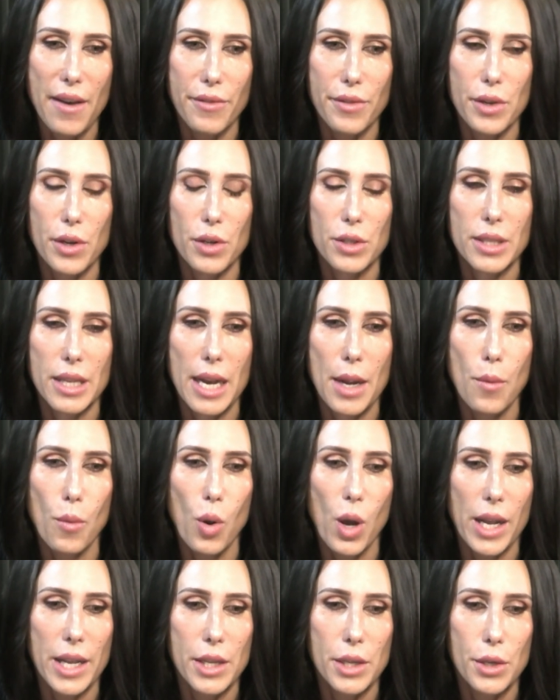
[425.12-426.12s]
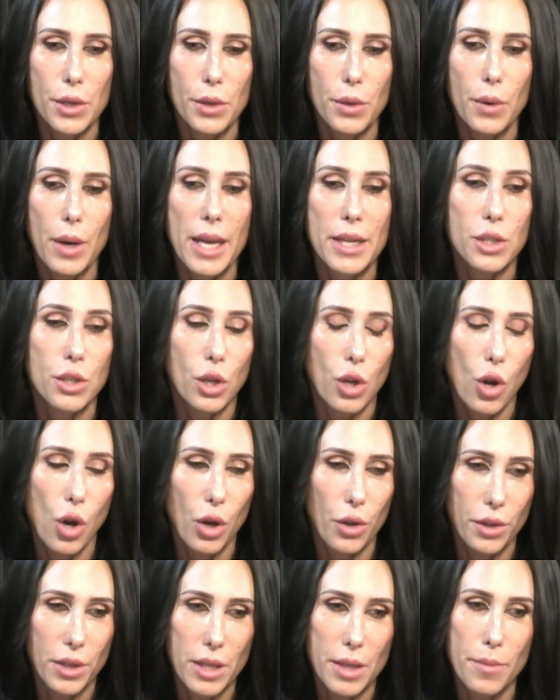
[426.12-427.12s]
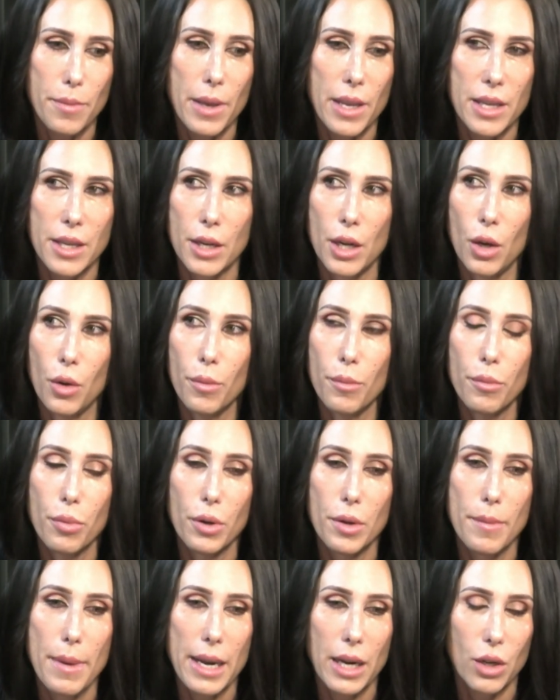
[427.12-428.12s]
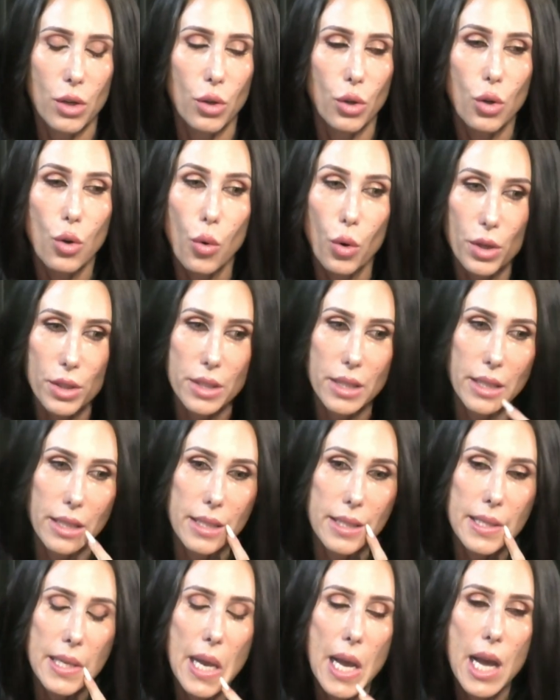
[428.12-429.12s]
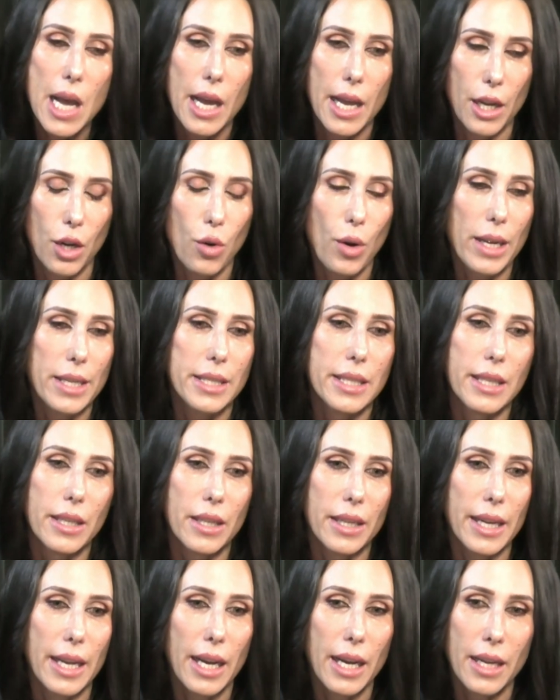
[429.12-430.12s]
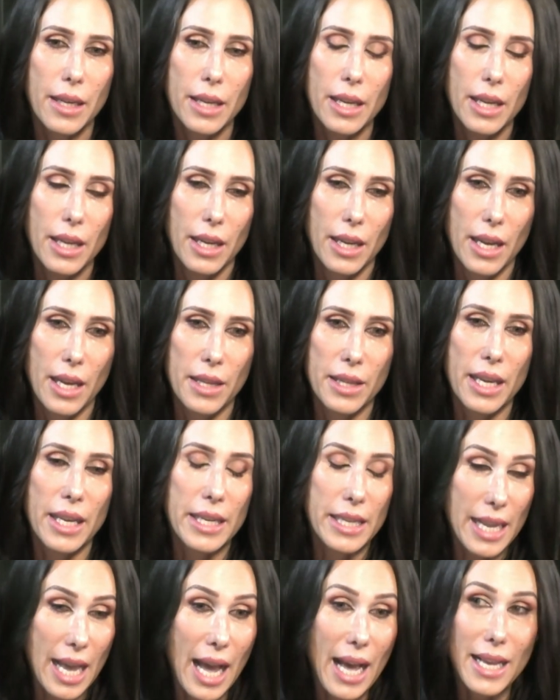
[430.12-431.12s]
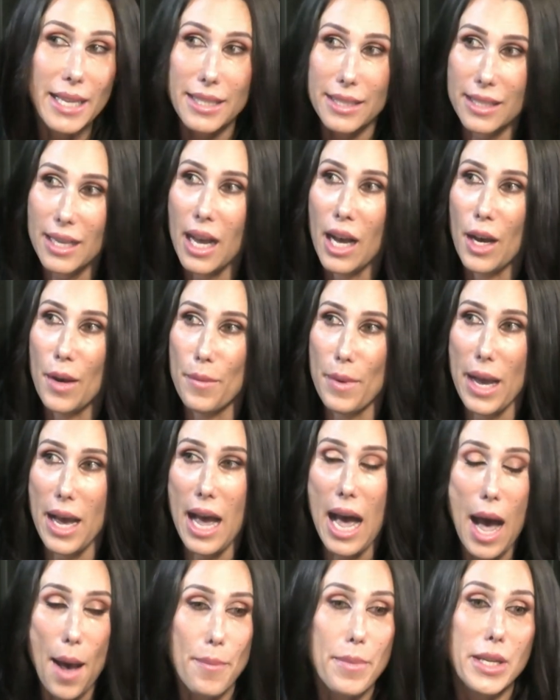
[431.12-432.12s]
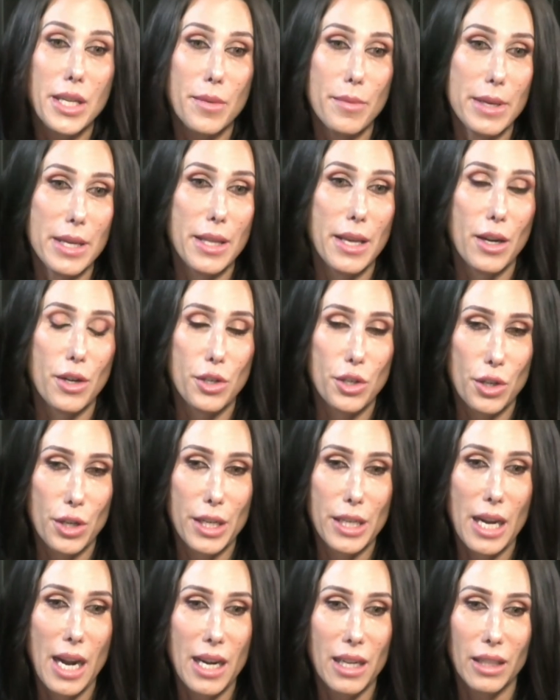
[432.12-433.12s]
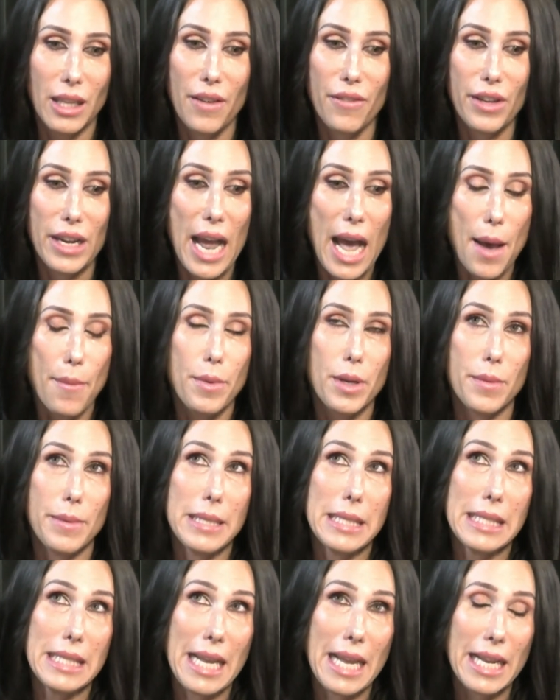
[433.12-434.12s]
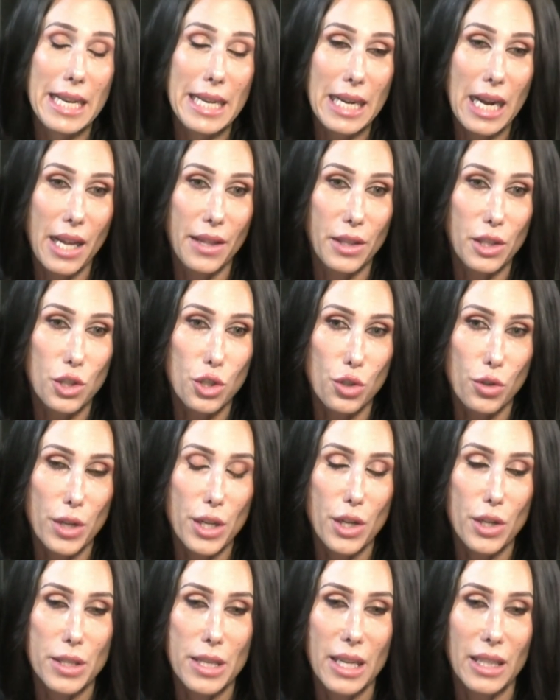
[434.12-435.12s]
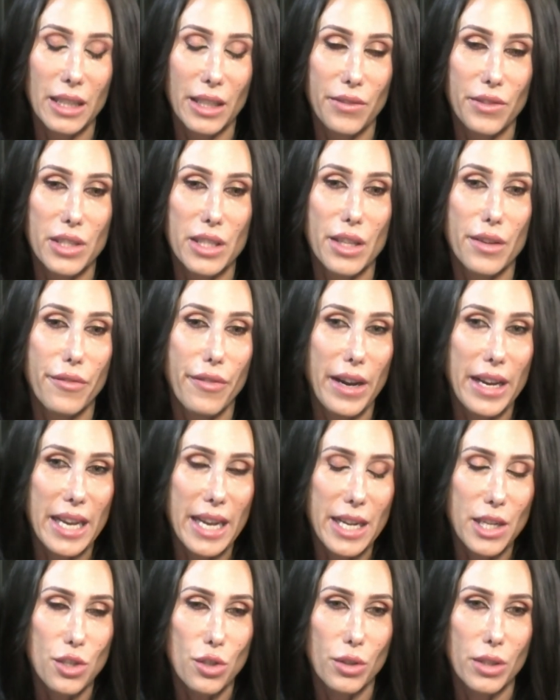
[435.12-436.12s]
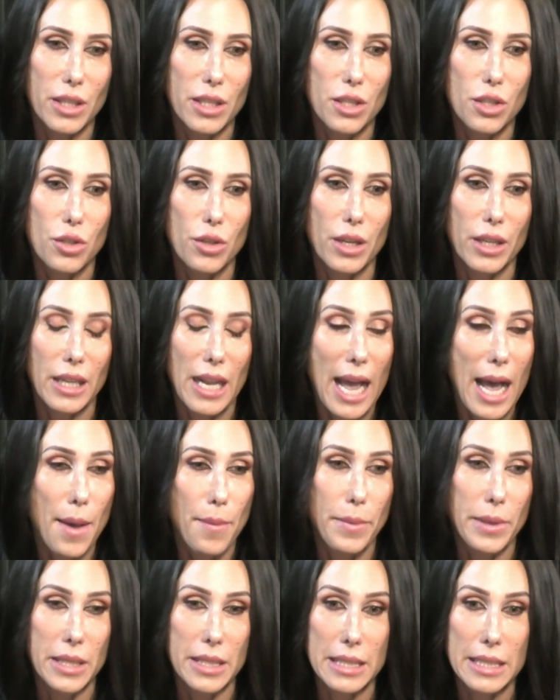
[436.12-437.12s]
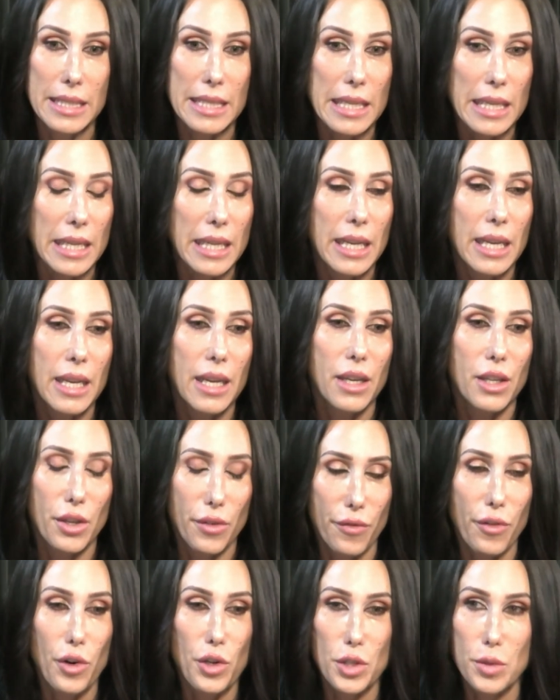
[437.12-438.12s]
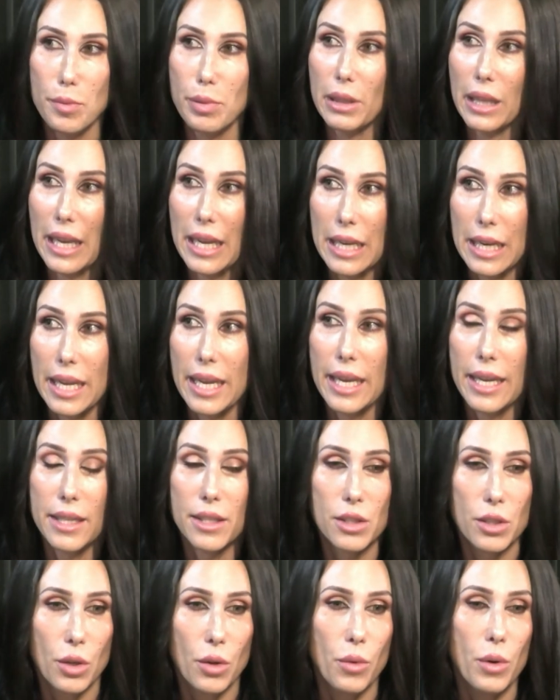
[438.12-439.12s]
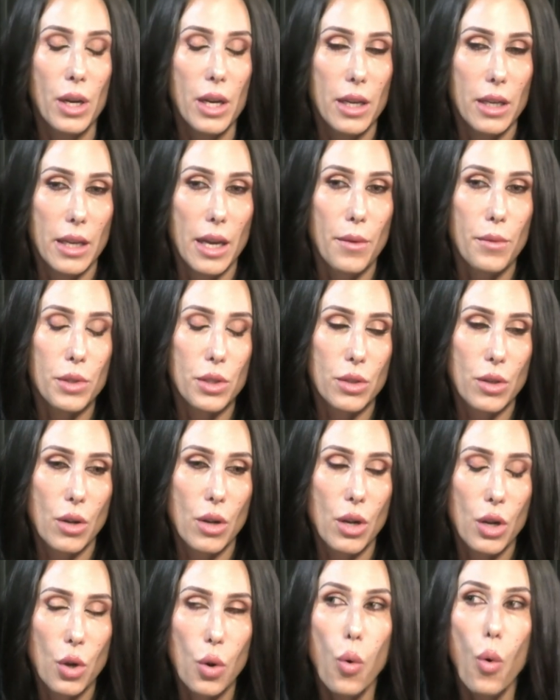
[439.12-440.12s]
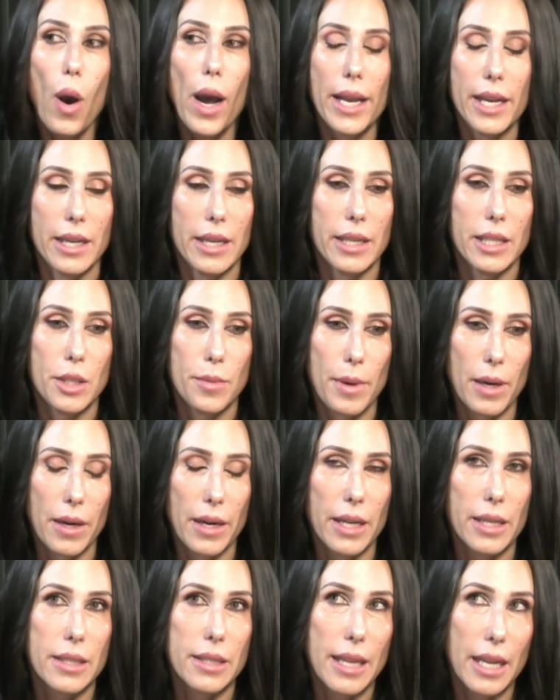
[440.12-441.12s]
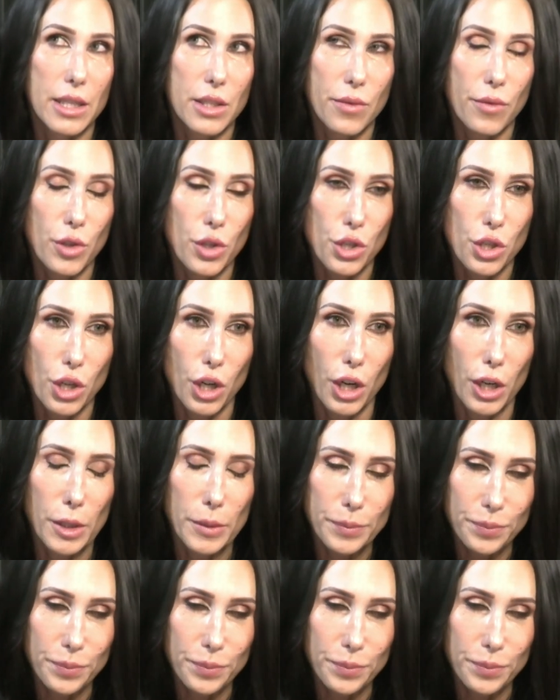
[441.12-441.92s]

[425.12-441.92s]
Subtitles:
years at NYU, and took all the, pre-medical courses and criteria. And then, happened to be there during 9/11, happened to be standing on the street because I lived in the financial district, and happened to see the first plane hit. So that was quite an experience, that's for sure.